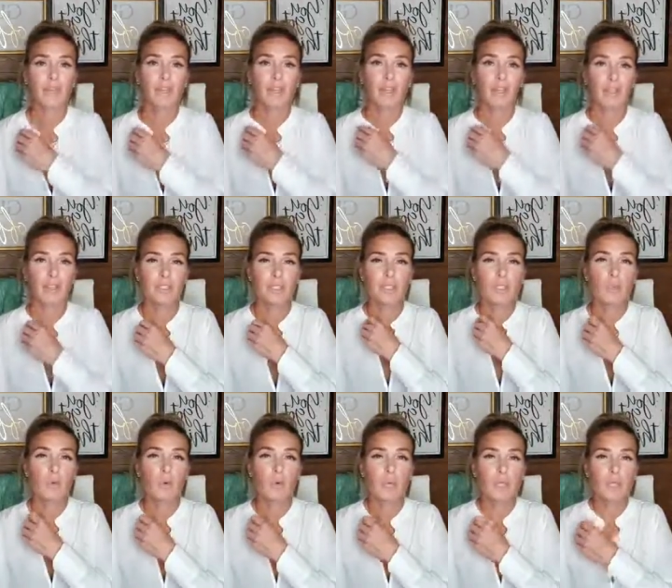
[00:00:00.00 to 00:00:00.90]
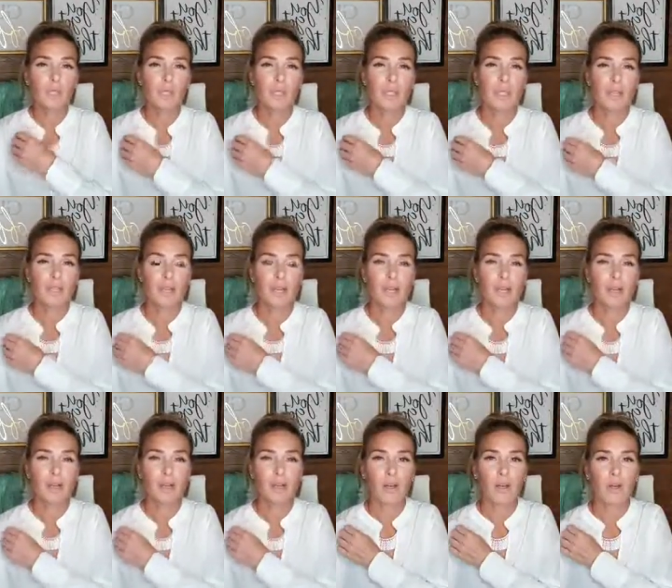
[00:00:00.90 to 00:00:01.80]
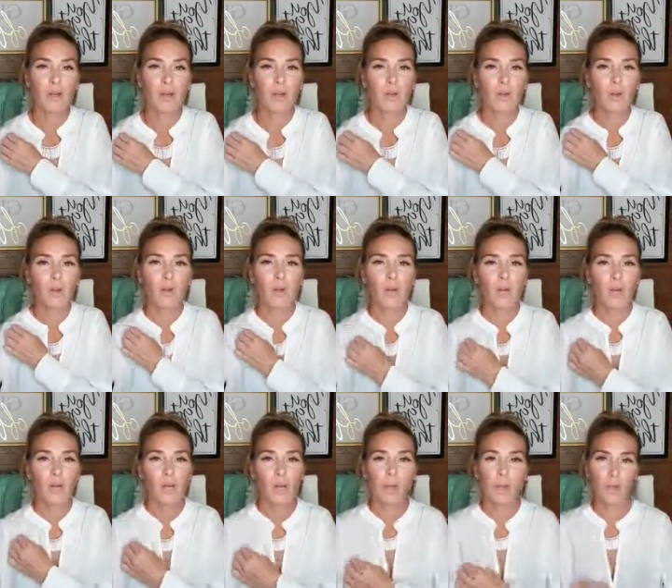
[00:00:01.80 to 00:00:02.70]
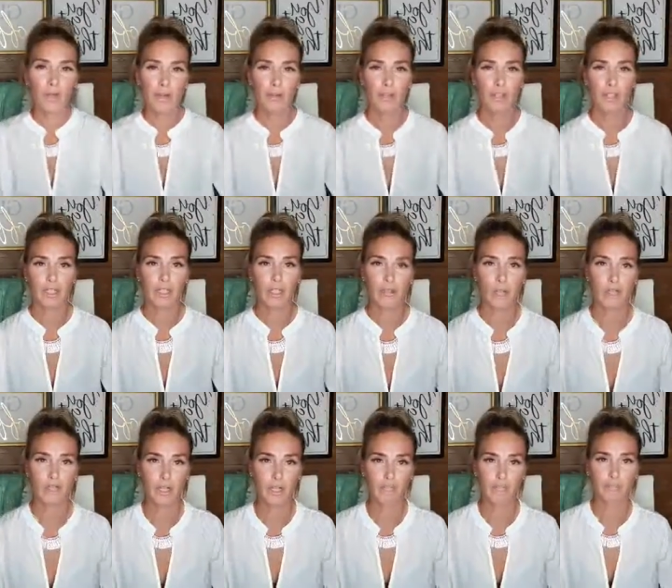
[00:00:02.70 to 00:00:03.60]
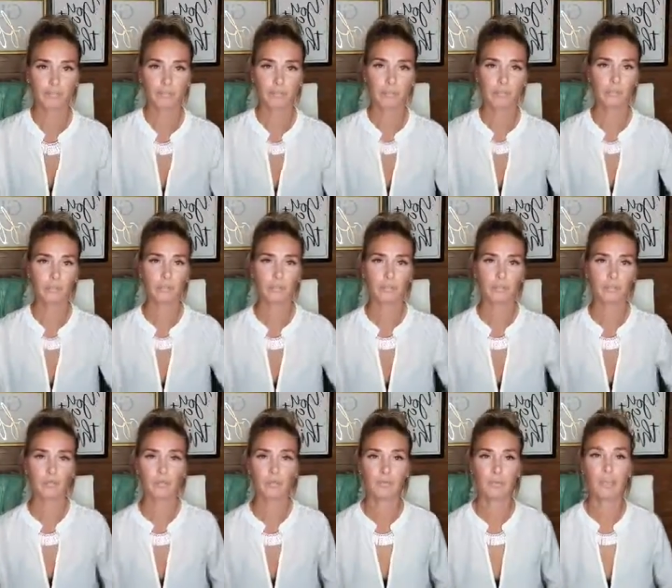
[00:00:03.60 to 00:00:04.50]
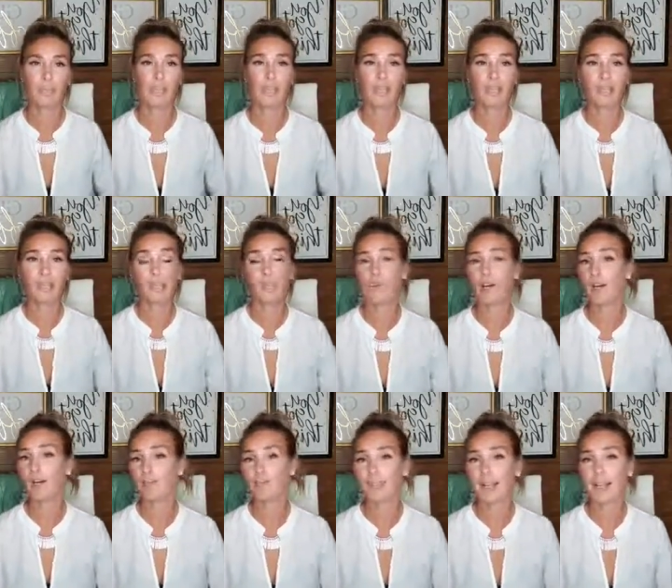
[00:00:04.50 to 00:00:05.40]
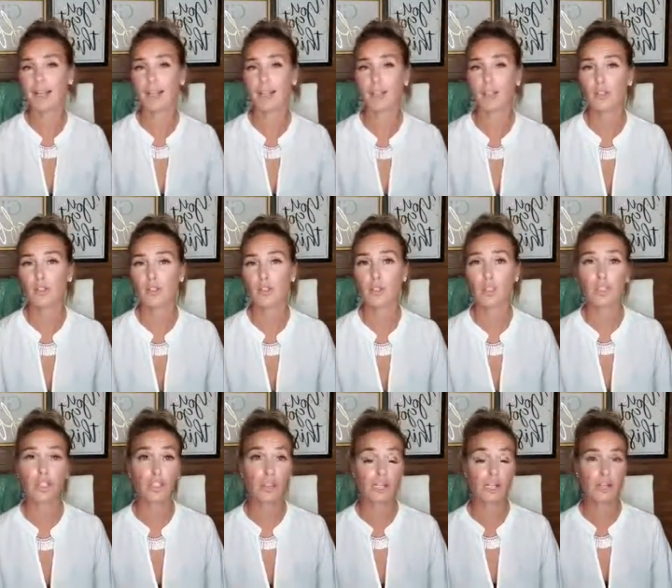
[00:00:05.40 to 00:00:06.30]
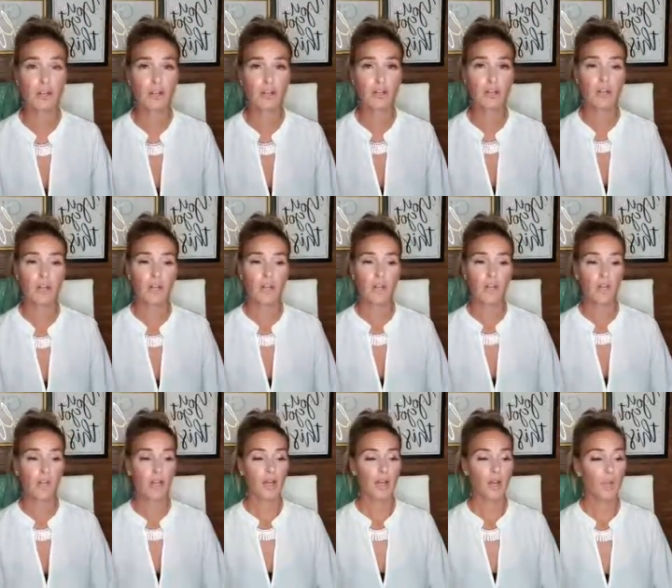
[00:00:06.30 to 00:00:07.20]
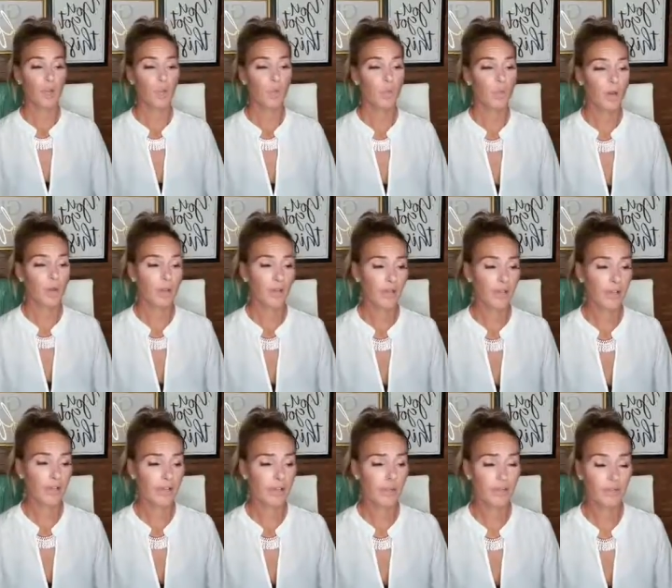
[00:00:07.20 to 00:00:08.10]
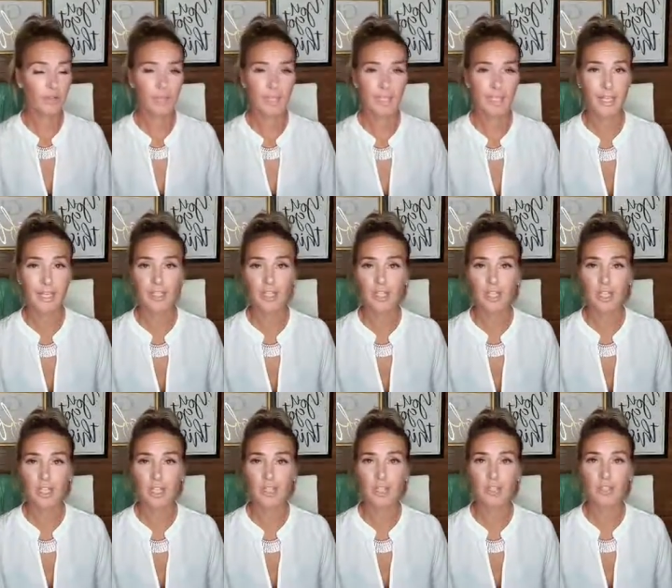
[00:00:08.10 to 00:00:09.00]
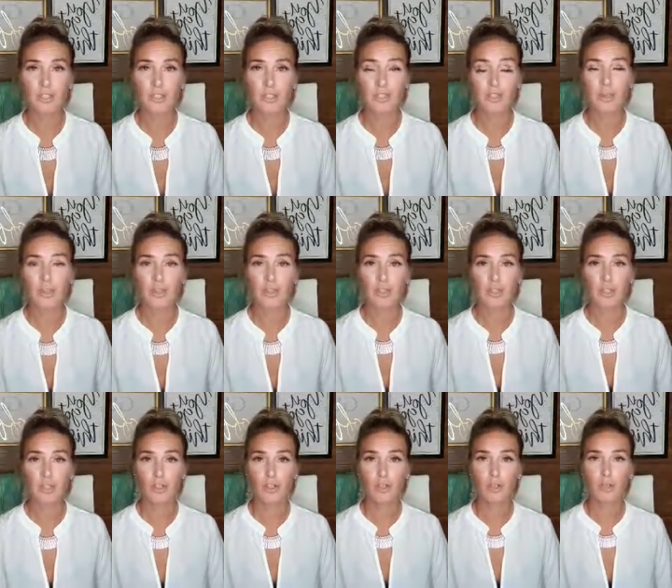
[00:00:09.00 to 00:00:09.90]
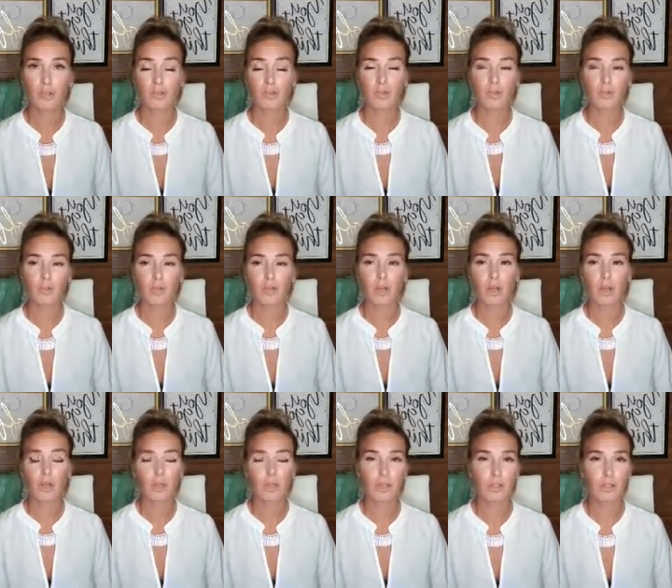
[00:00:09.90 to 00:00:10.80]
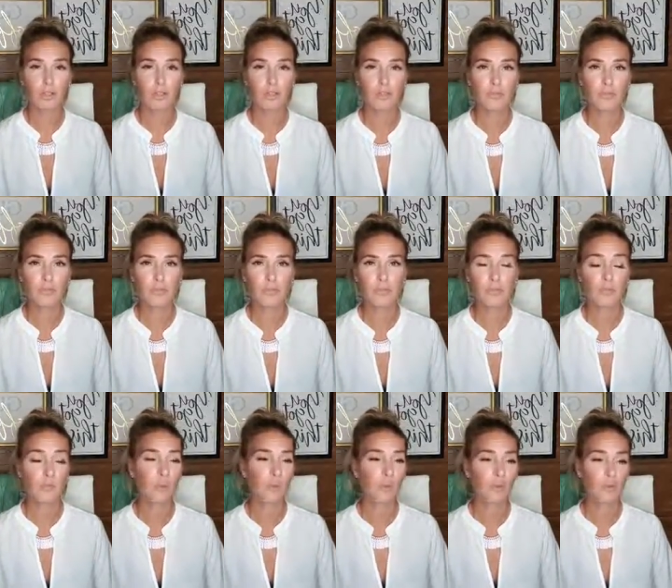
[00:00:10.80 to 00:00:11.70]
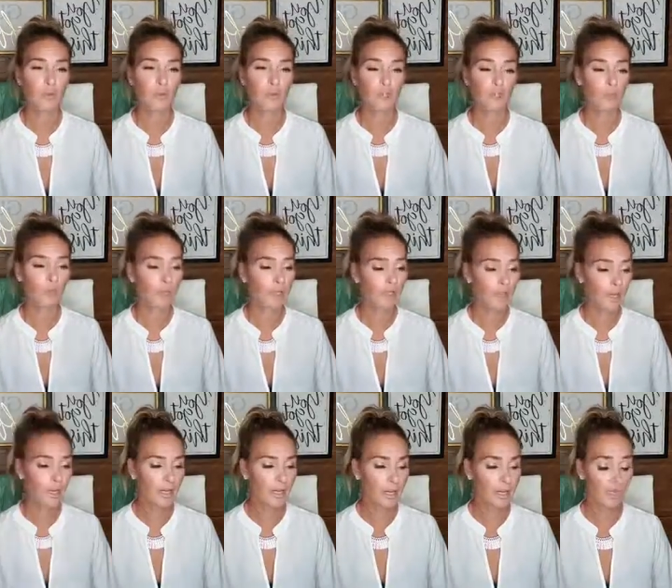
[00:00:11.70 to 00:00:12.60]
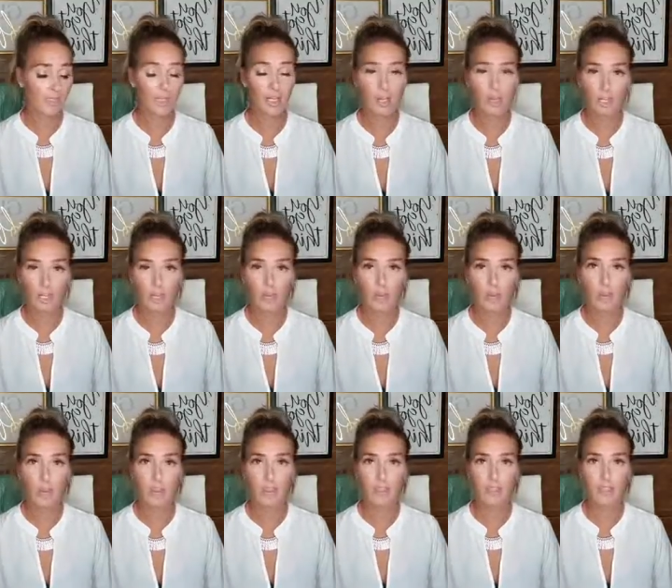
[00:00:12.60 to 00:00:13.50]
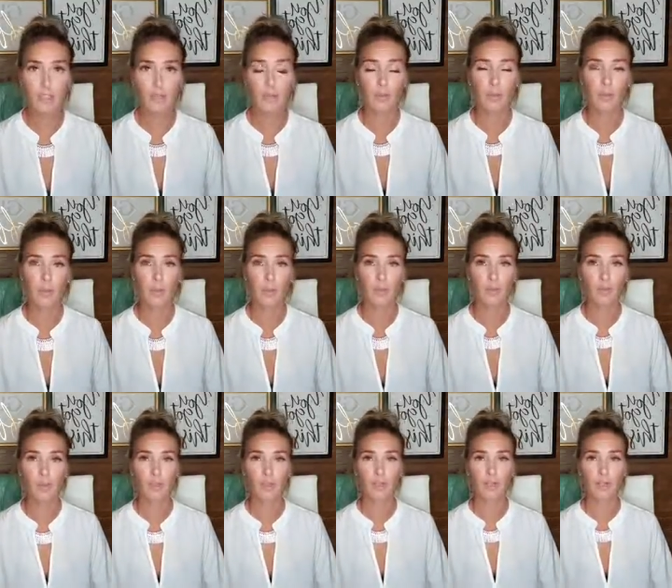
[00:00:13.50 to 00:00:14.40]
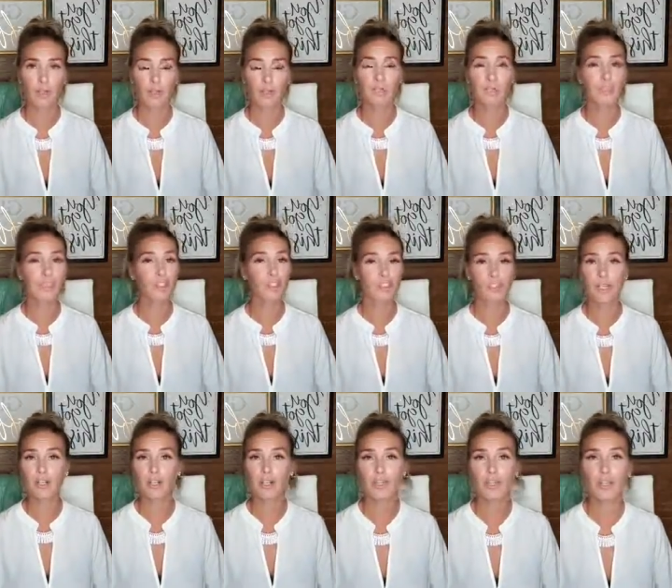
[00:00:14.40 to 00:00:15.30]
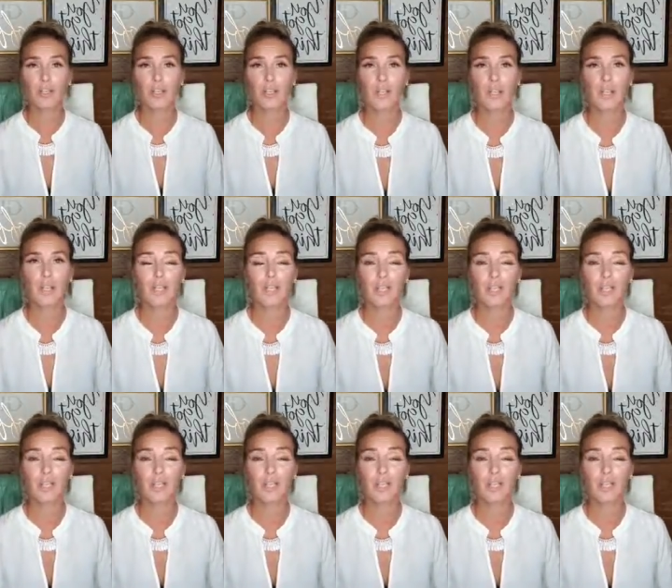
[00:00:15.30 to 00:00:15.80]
Christina, what do you mean by what about a video share? Like if I was to ask you to share one of my videos, the education type video that's on my newsfeed. So if I was going live talking about this on my personal profile and I said, share this out,